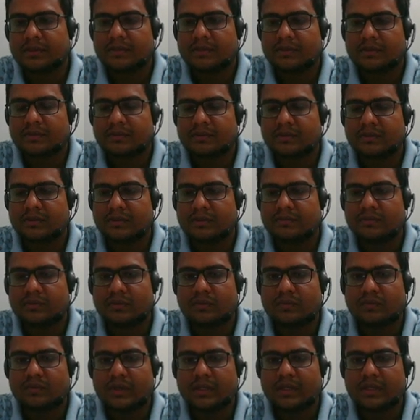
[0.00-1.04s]
So therefore
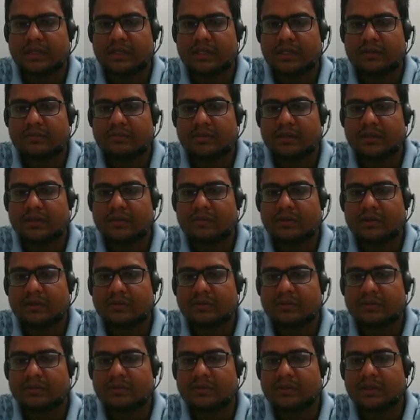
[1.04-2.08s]
y can be equal to
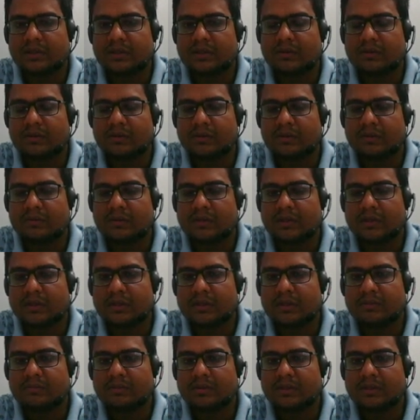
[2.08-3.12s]
3 or y
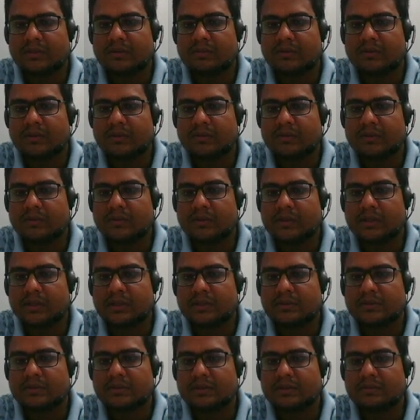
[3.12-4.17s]
can be equal to
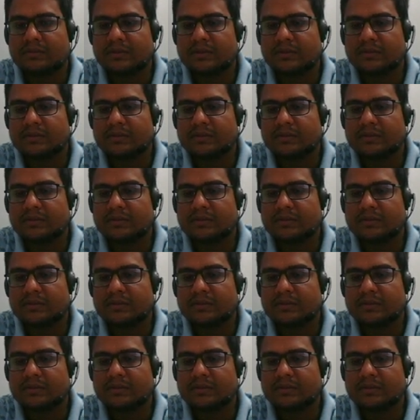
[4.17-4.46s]
27.